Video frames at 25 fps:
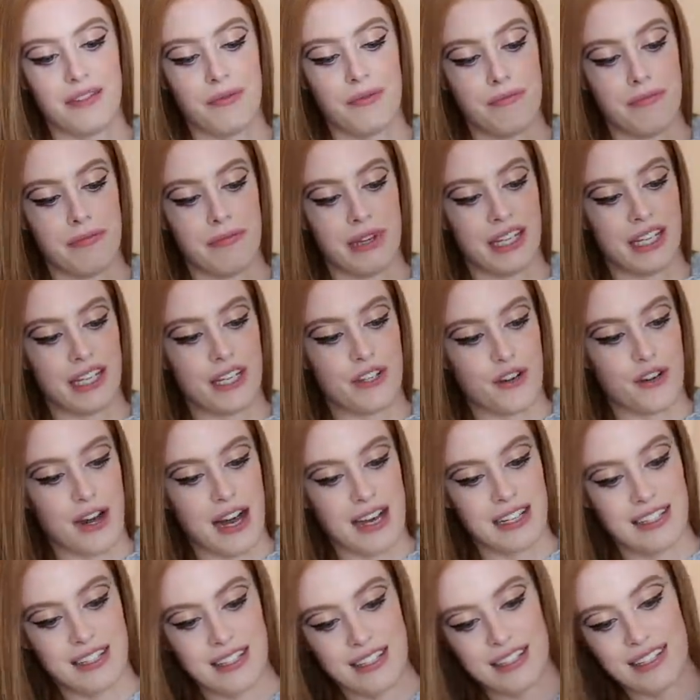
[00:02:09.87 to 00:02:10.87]
mini
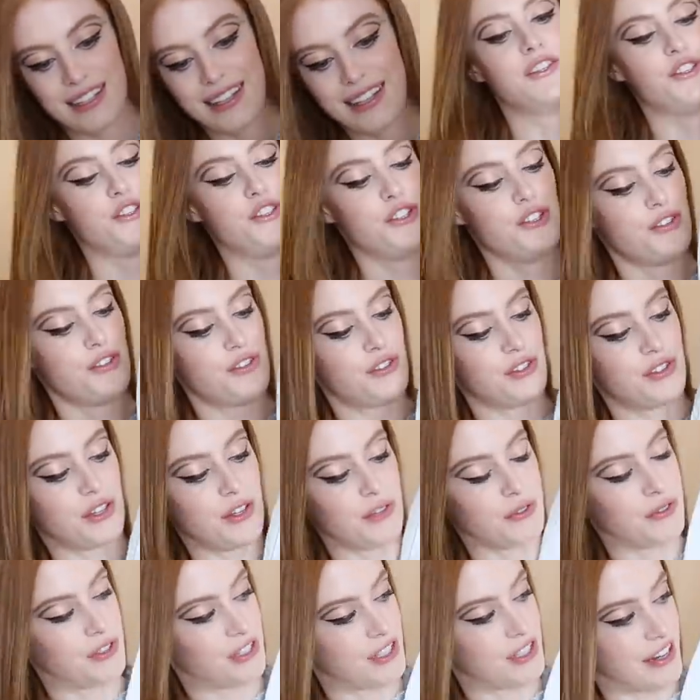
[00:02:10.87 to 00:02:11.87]
dress. It's just
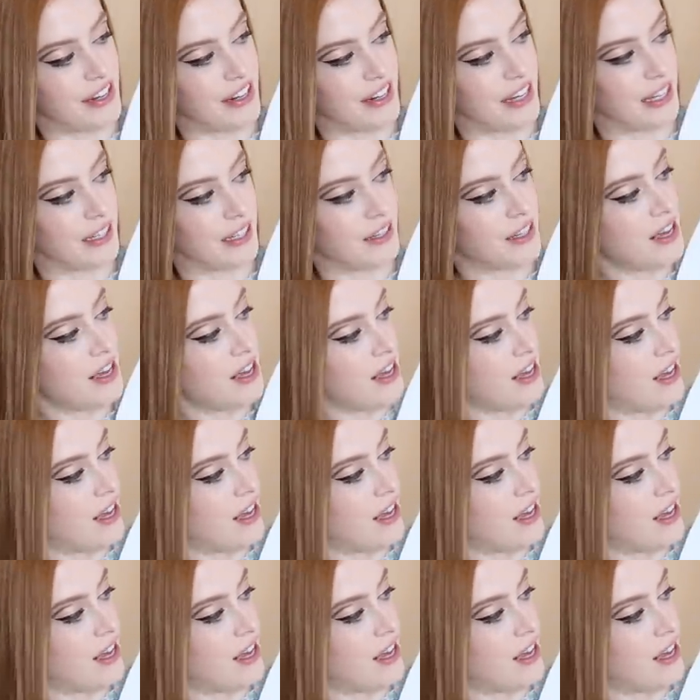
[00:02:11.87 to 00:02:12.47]
so stunning.